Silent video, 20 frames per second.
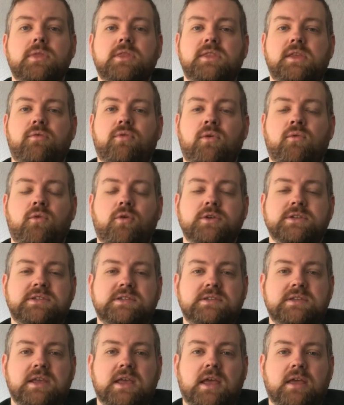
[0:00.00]
different
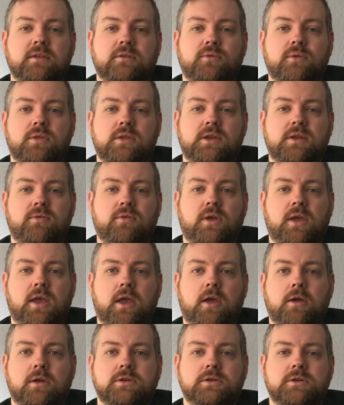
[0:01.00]
voices he has for the different
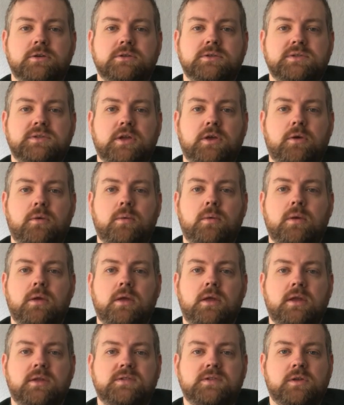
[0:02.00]
characters. So
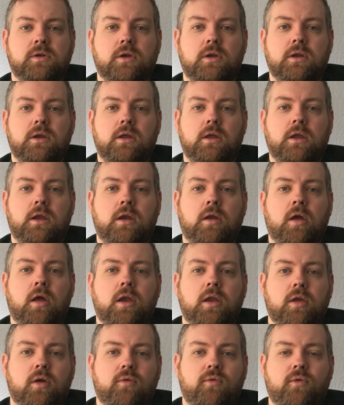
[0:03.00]
it's good in
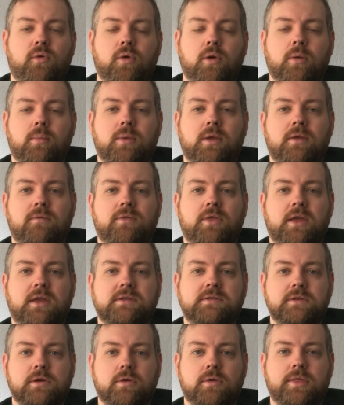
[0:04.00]
audio form if
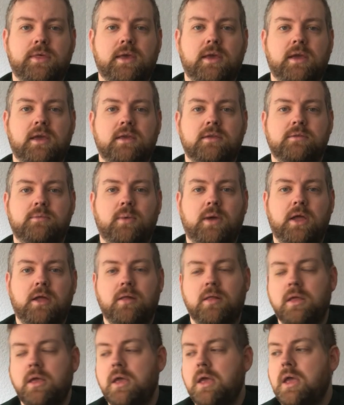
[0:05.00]
that's your thing as well.
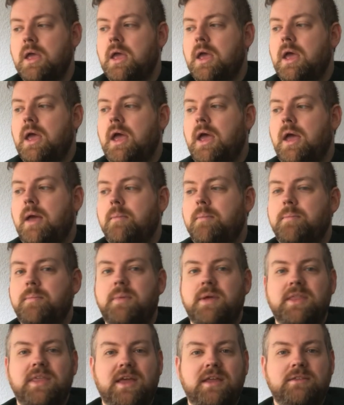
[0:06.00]

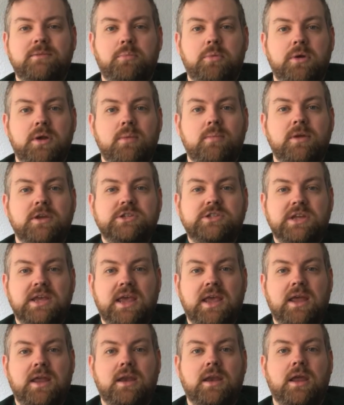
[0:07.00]
But that's pretty much
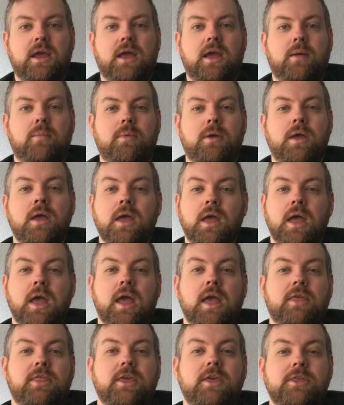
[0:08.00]
it. I
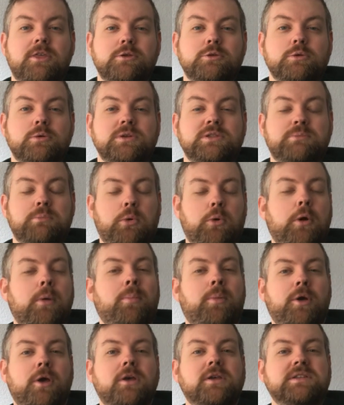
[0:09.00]
think that there was more
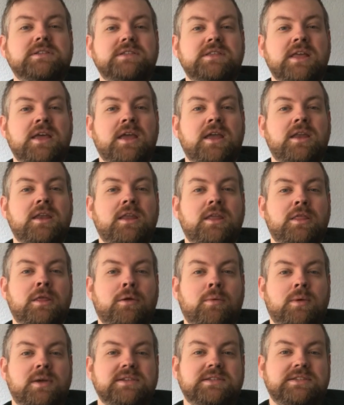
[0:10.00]
books than
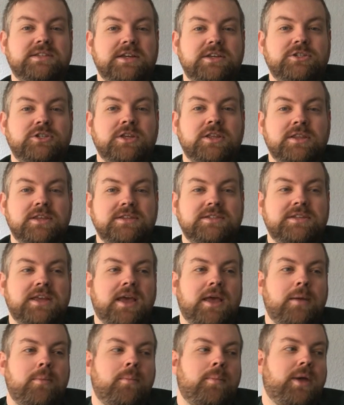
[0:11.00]
there was stitching this
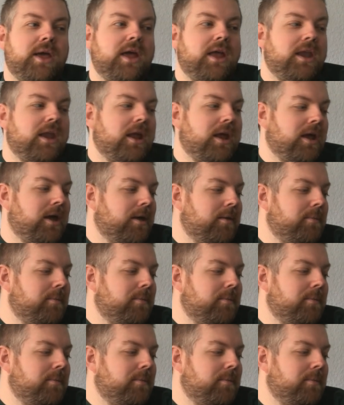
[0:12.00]
time, but